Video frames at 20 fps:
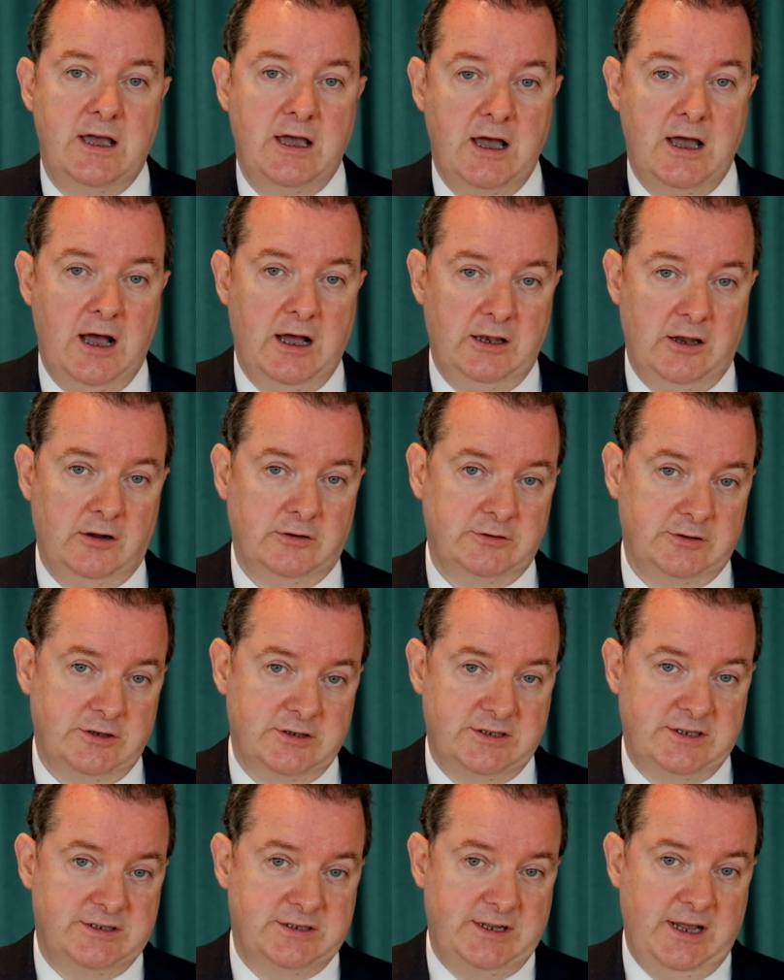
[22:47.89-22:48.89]
along the
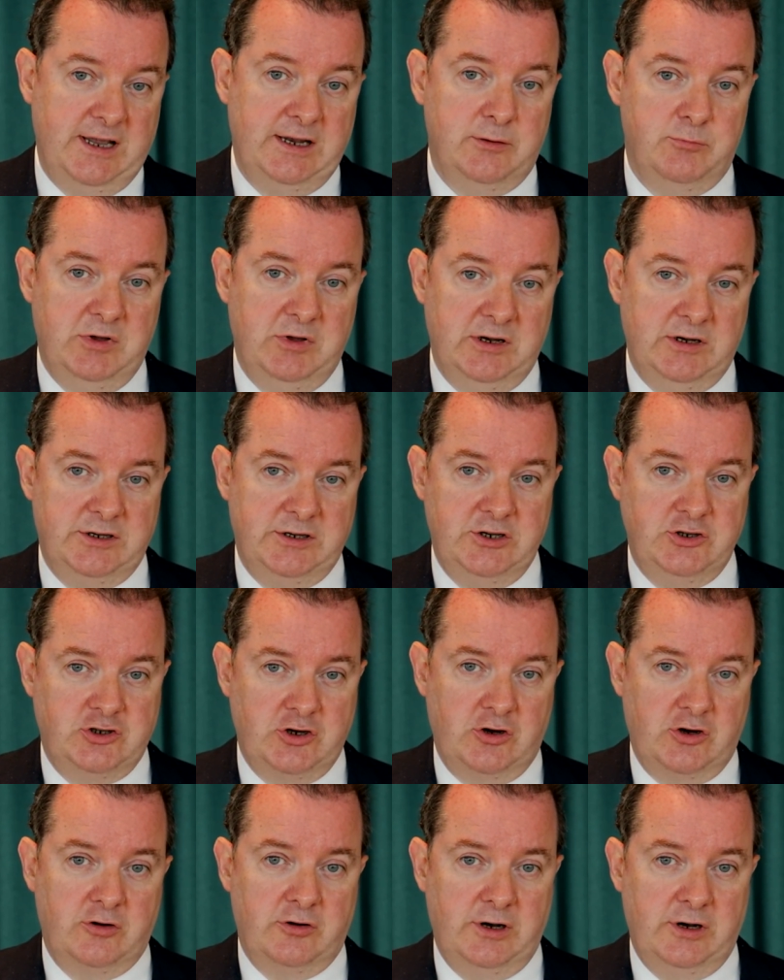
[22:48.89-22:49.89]
sustainability
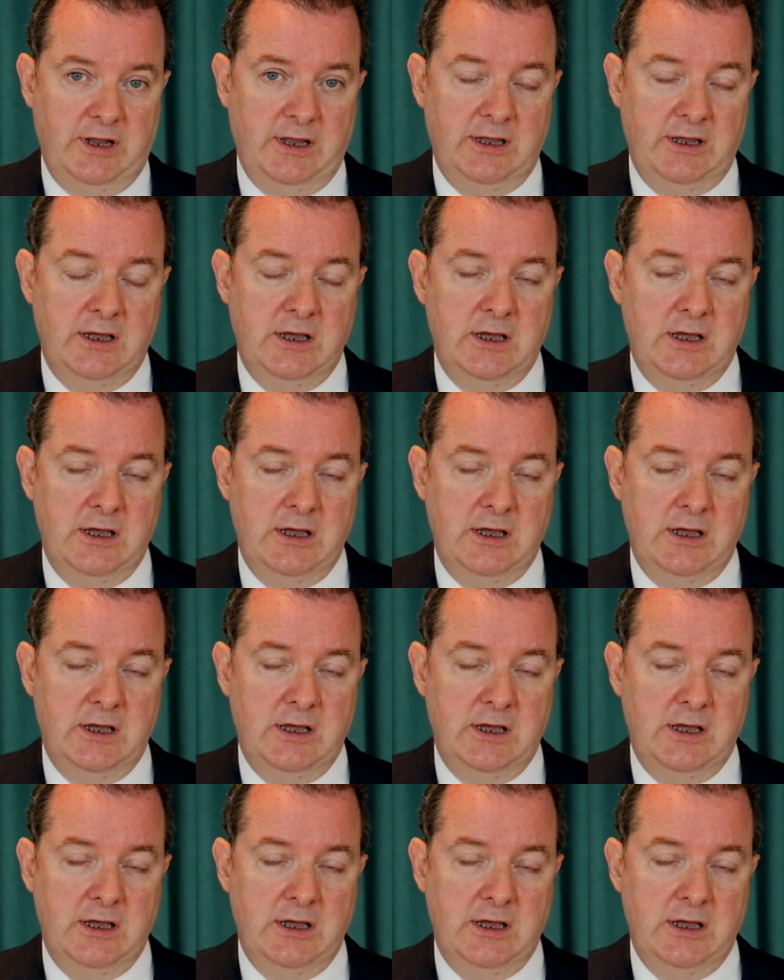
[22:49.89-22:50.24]
journey.